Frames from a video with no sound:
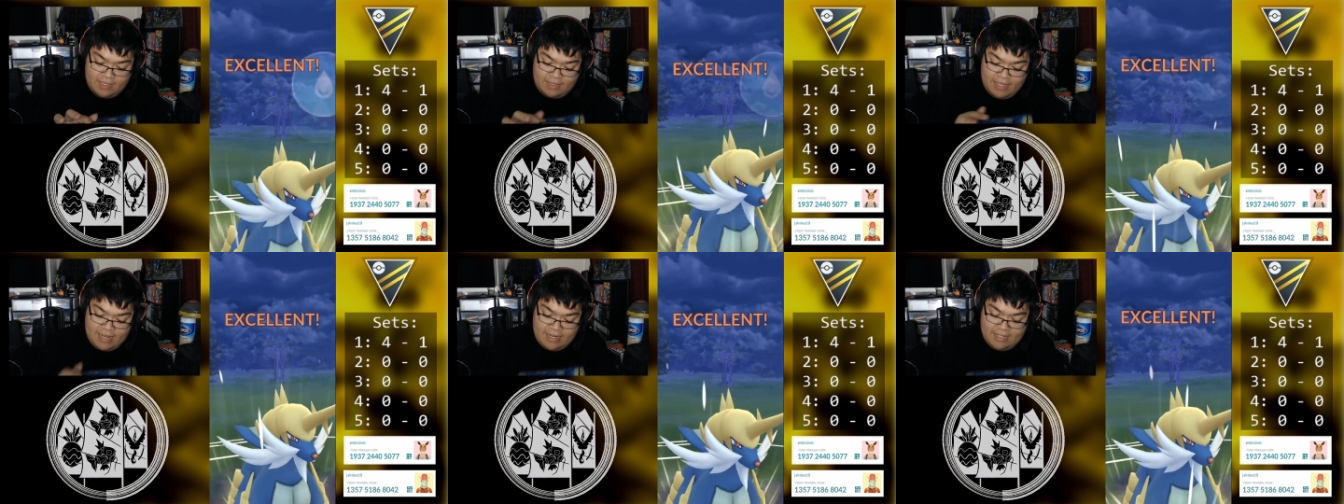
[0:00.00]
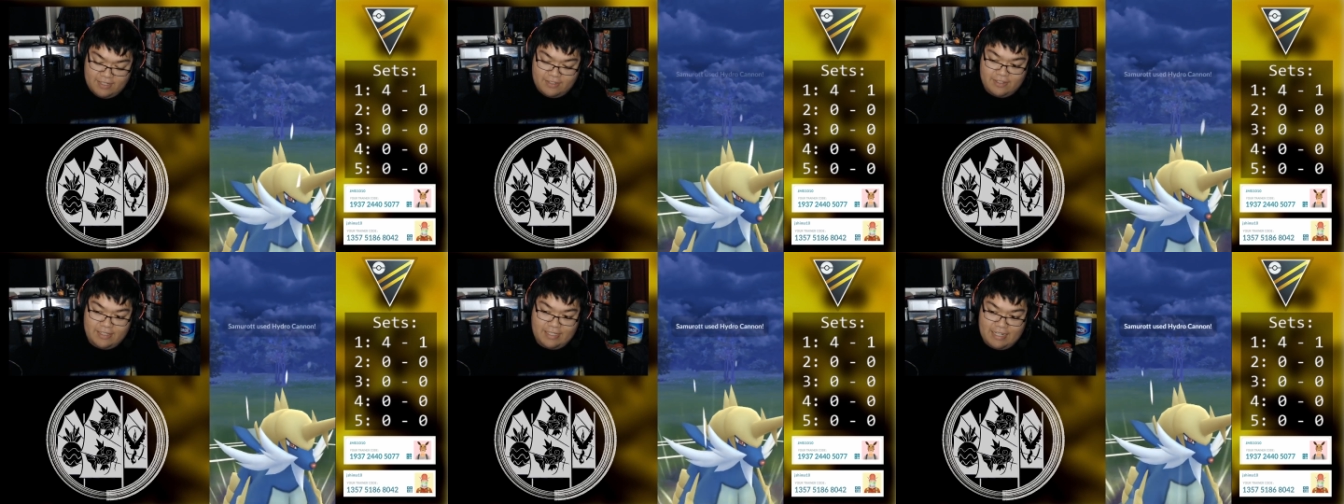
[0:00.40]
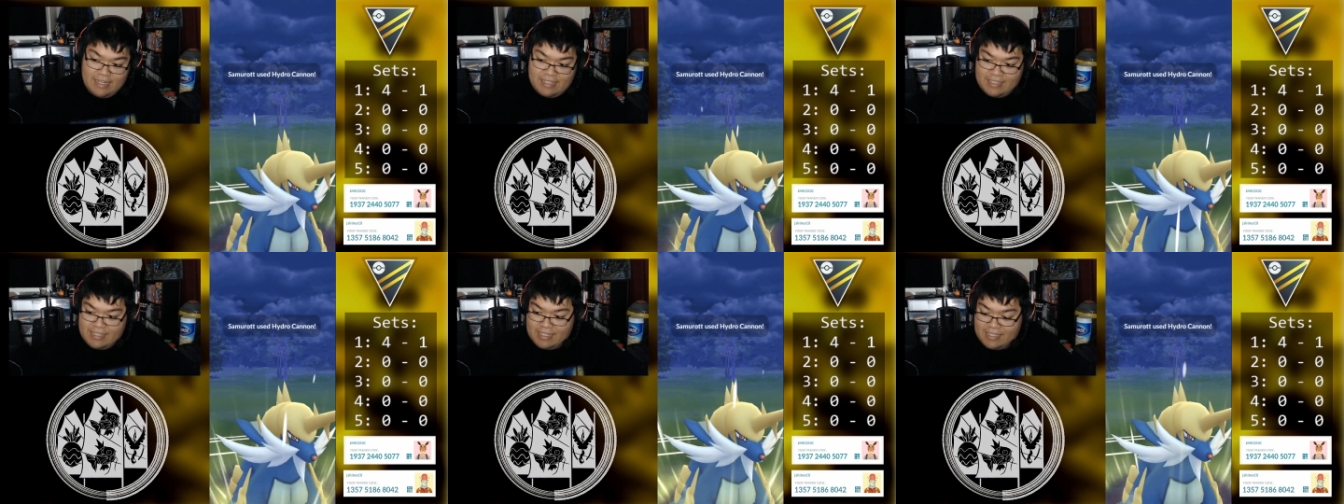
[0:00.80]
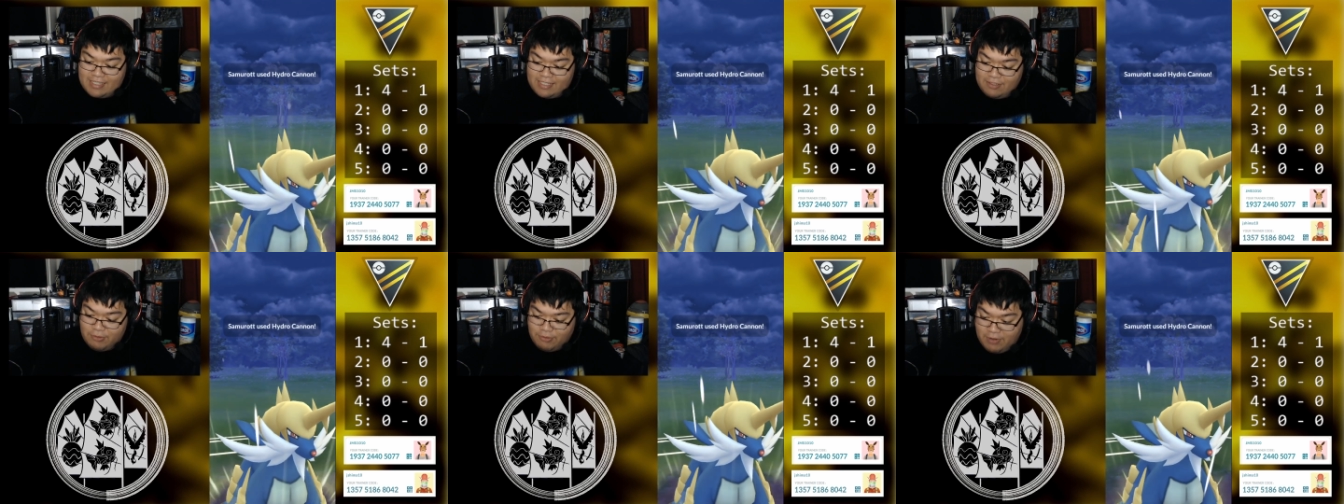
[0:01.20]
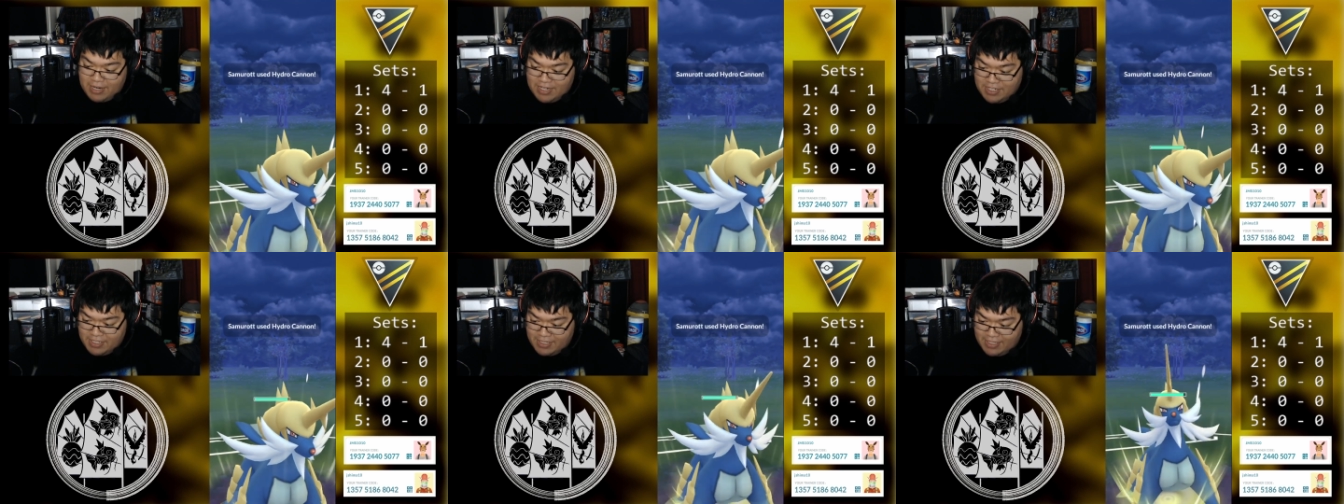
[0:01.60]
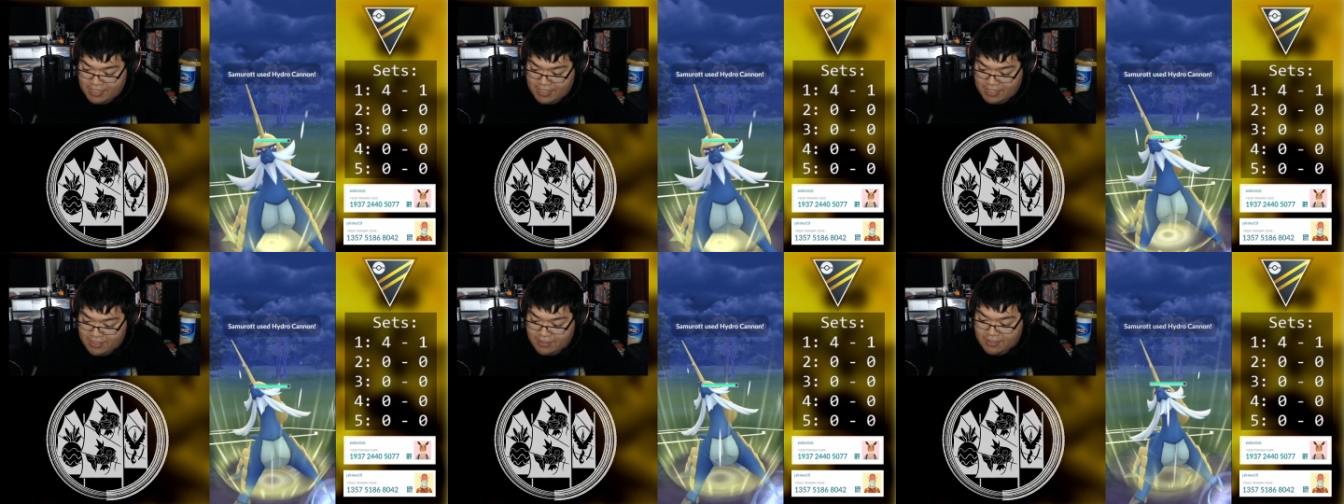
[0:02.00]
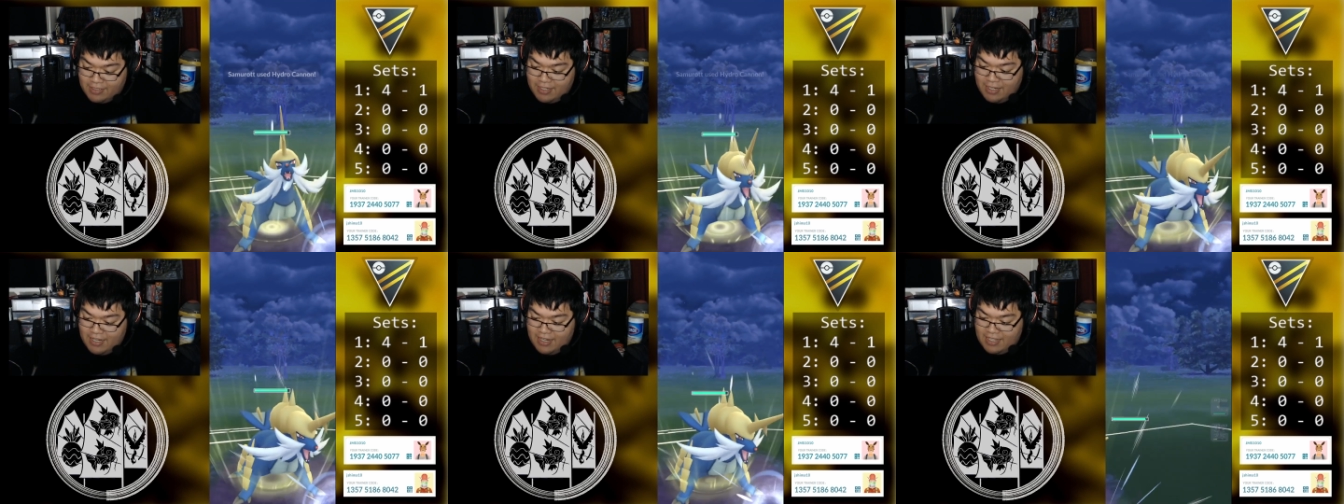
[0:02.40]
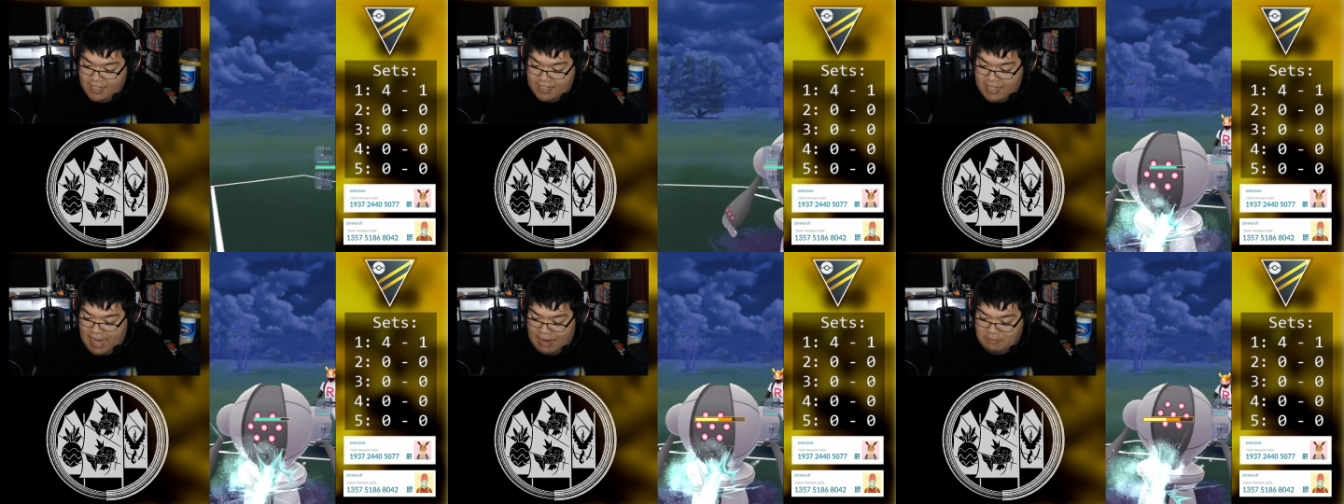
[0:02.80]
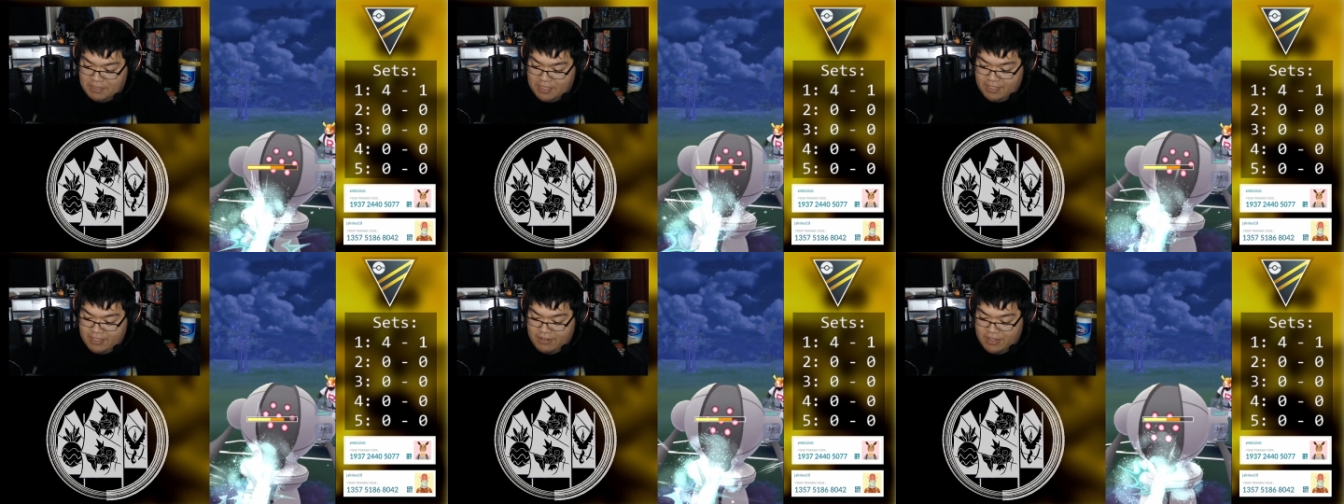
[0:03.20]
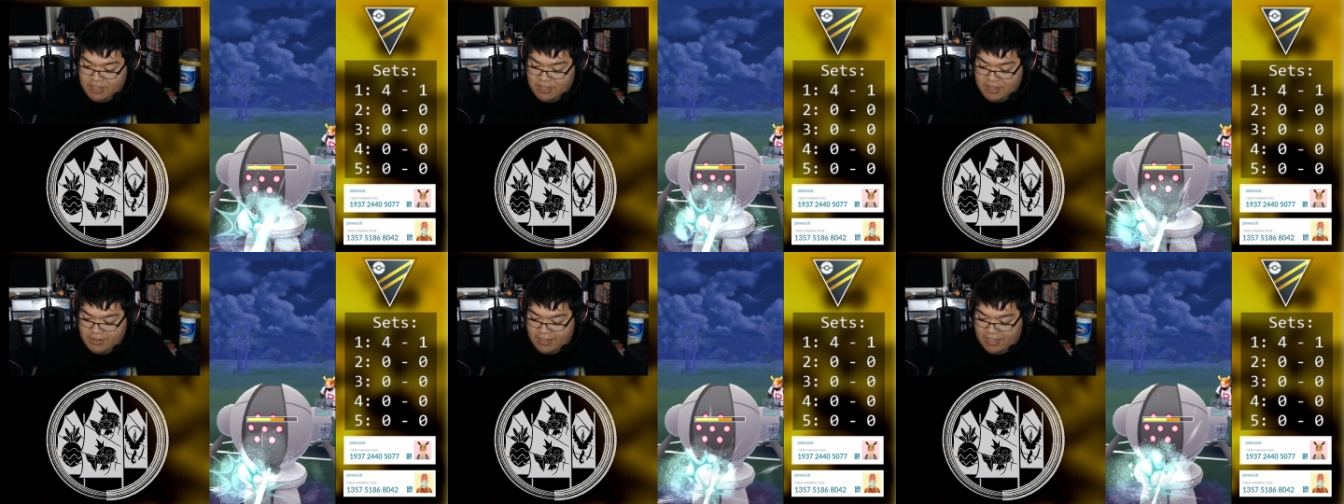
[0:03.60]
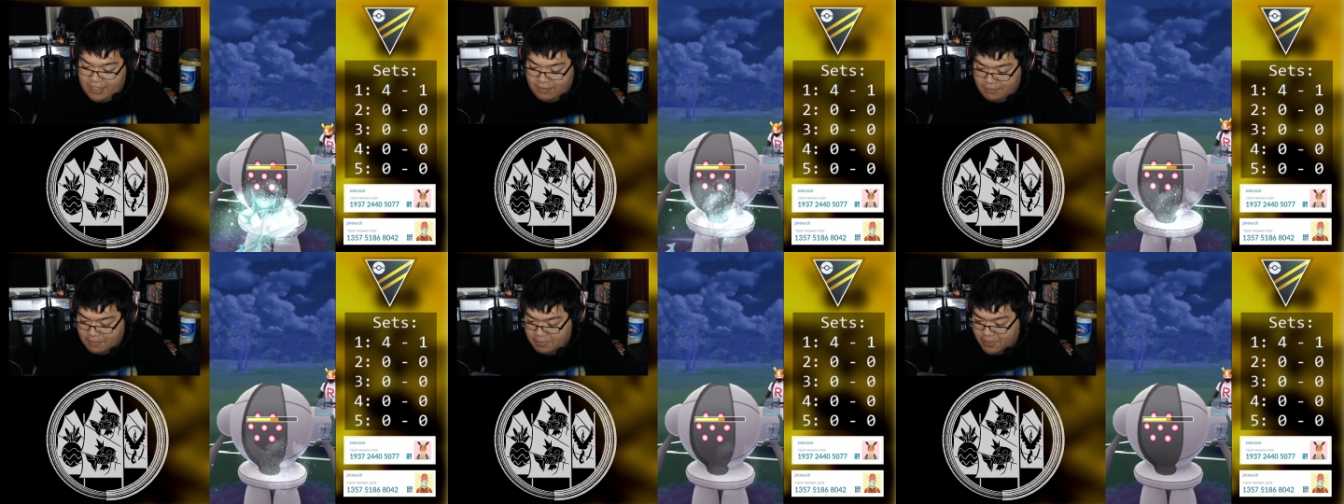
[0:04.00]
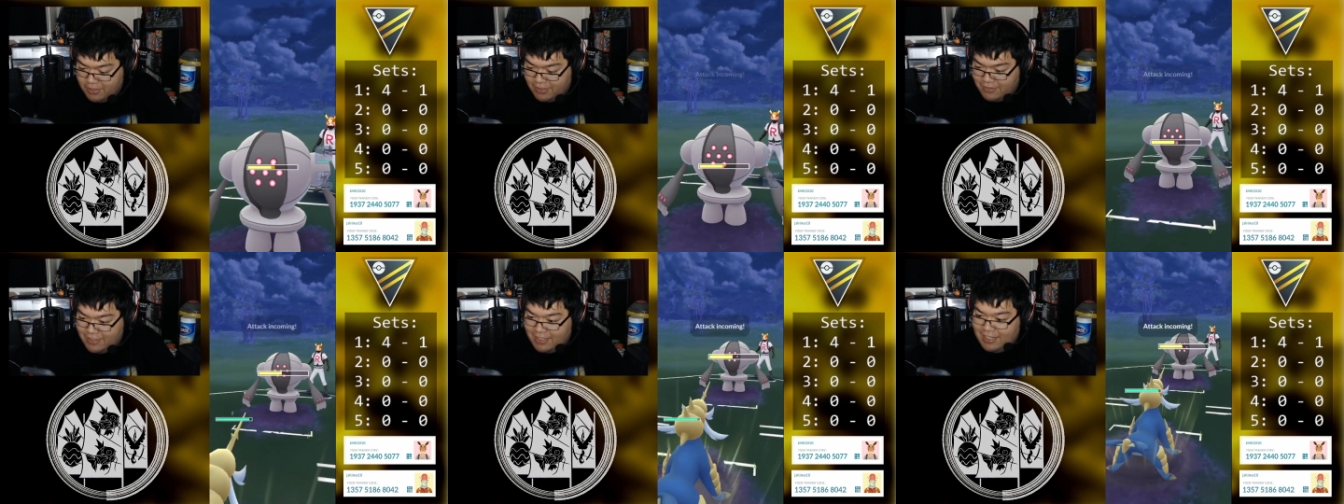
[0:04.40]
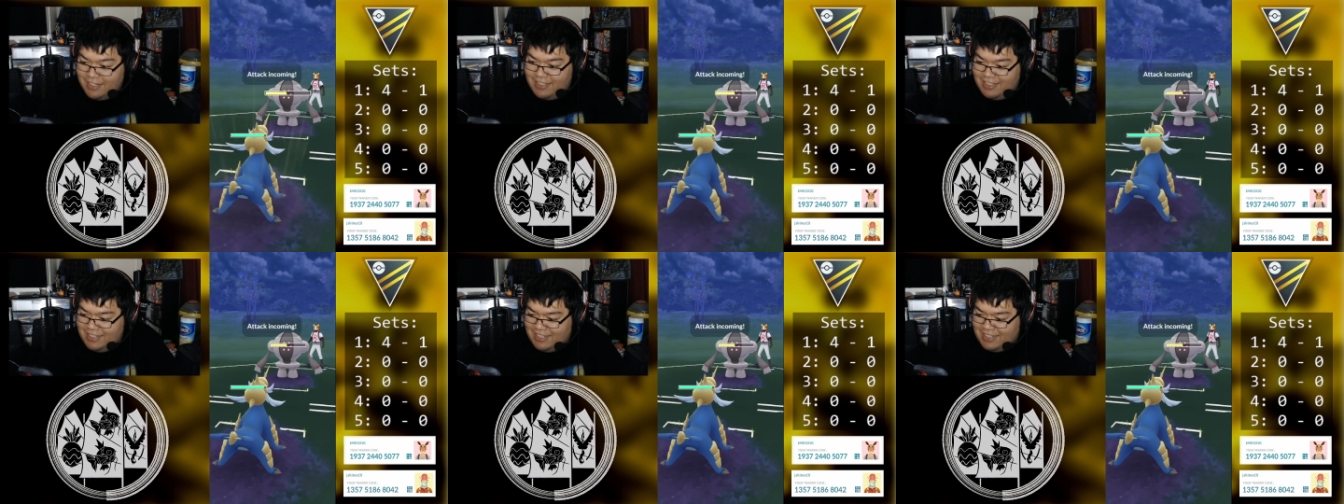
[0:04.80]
That going against this Registeel, This absolute unit of a Pokemon.